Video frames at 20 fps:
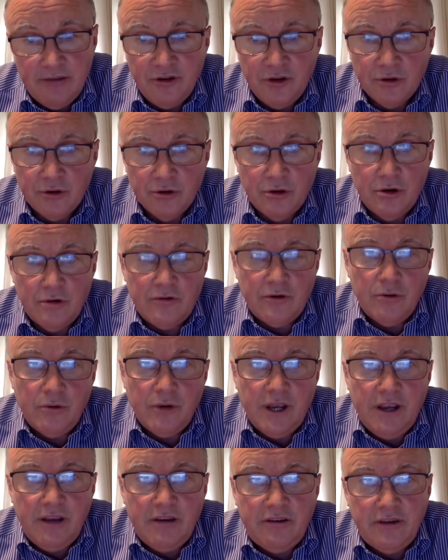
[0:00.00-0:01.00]
If you're
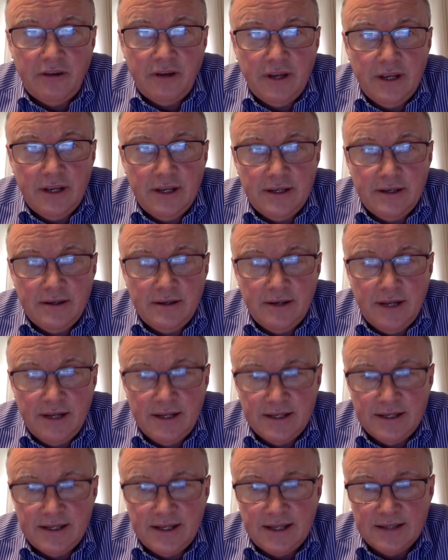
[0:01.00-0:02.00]
overweight, it
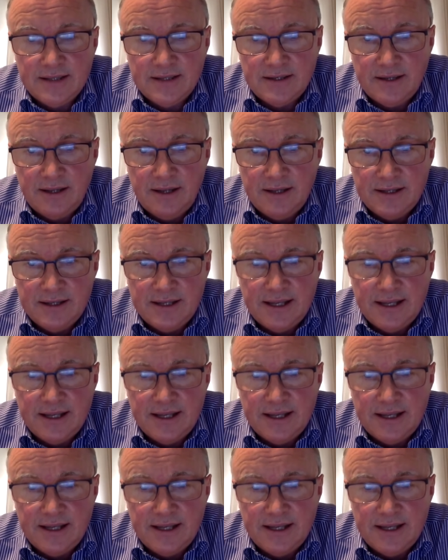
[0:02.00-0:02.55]
it sets